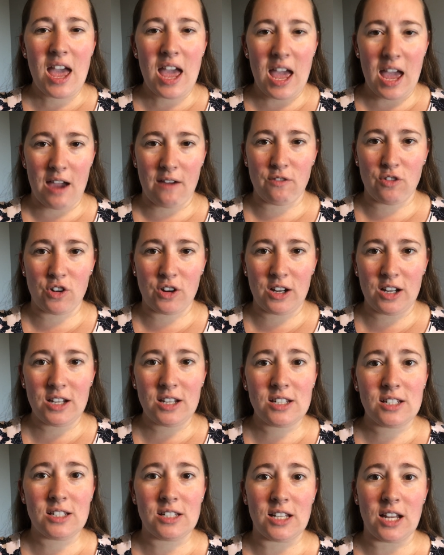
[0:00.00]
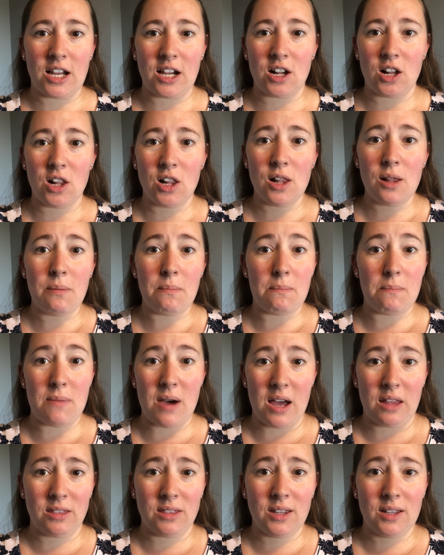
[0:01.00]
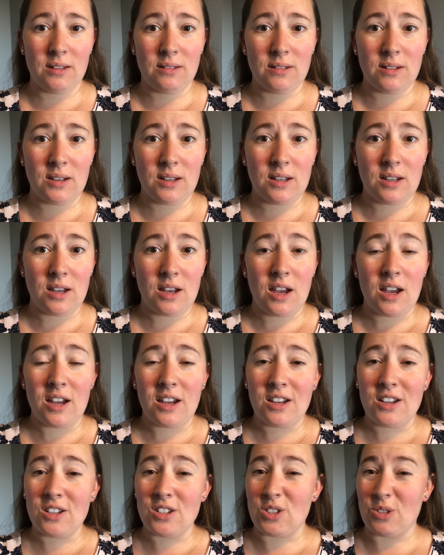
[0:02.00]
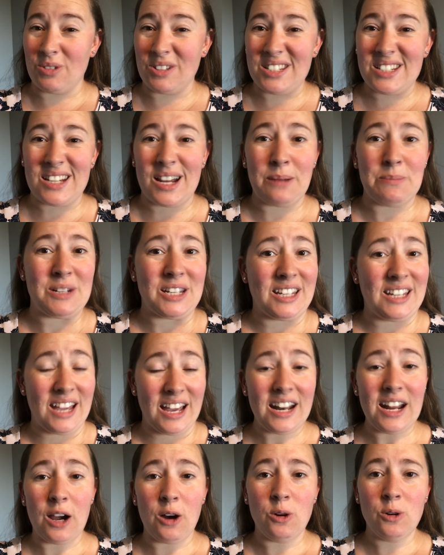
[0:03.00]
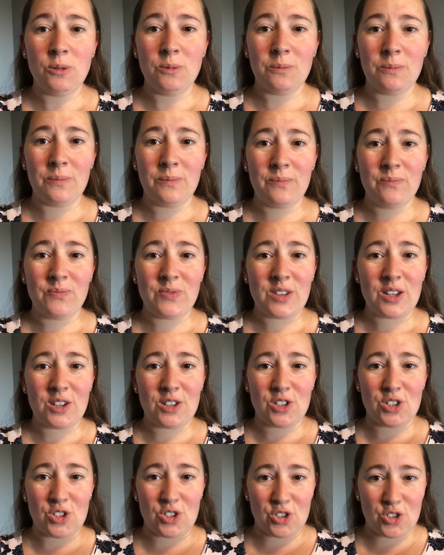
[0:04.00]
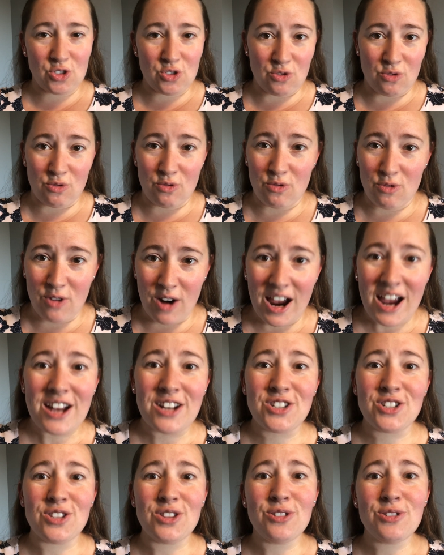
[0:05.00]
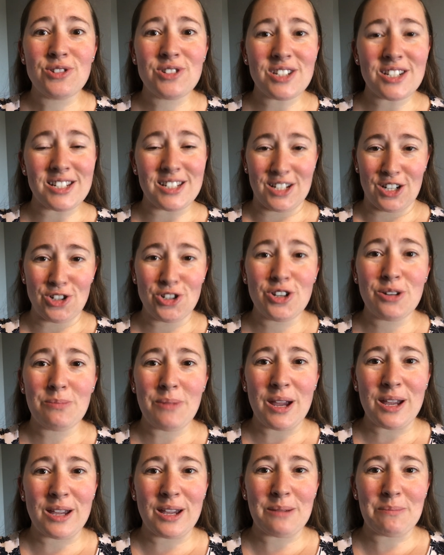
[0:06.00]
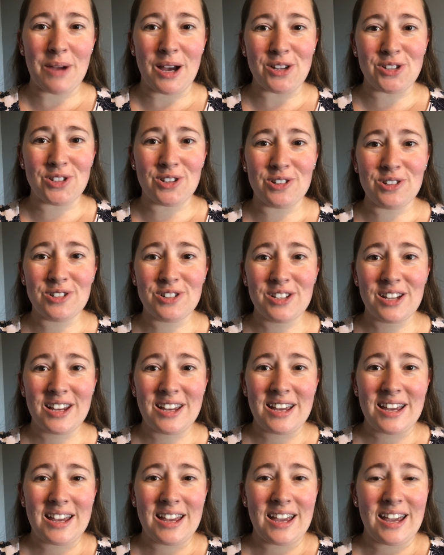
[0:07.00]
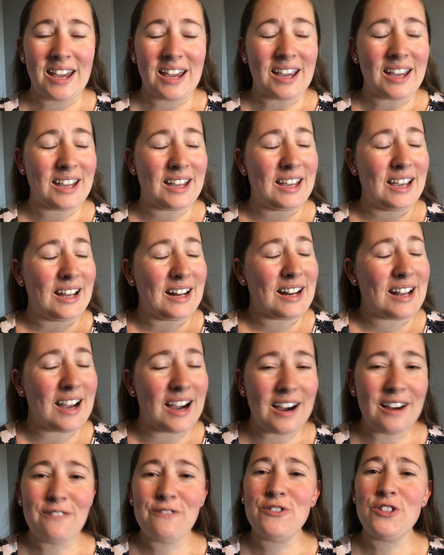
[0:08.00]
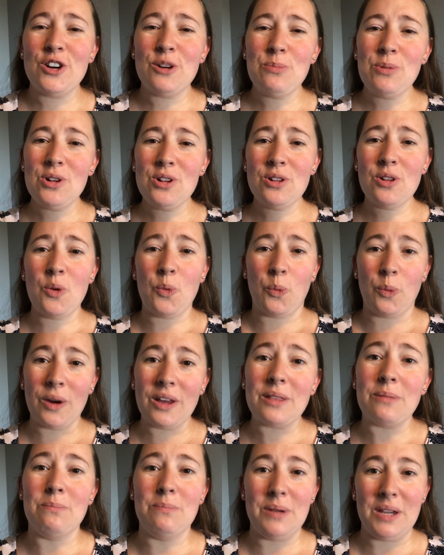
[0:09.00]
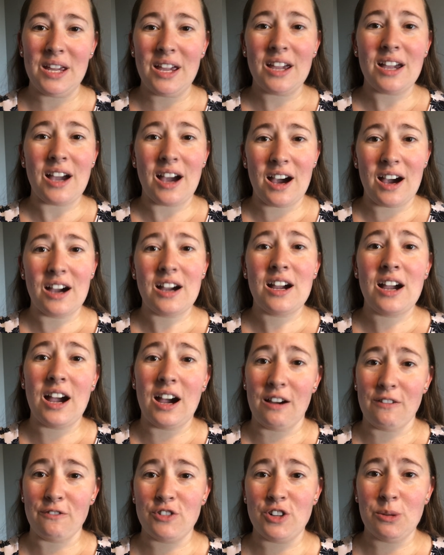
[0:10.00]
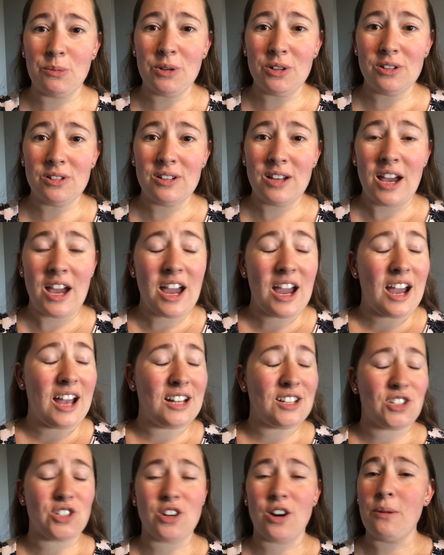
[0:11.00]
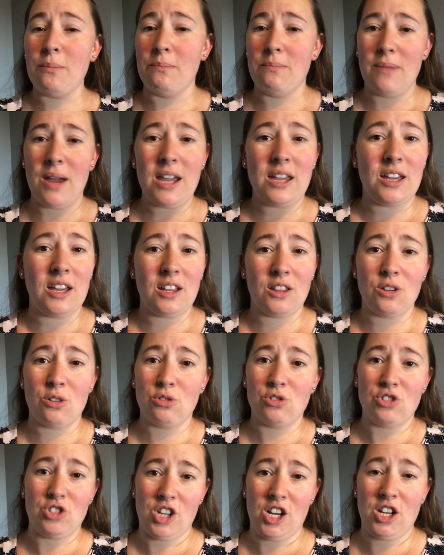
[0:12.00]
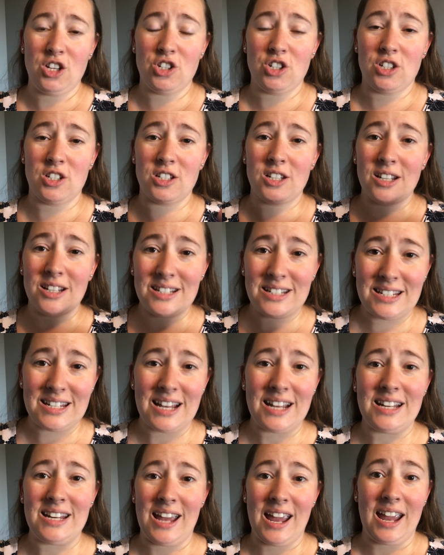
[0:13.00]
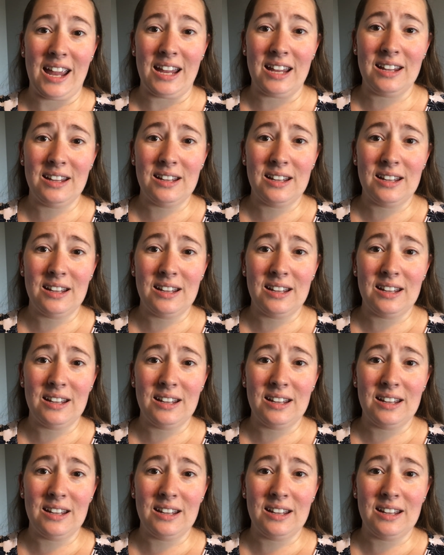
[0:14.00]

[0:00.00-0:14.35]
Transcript: every single month. So it's time to get out, stretch those decision-making muscles, get comfortable with being uncomfortable, and start making those changes today.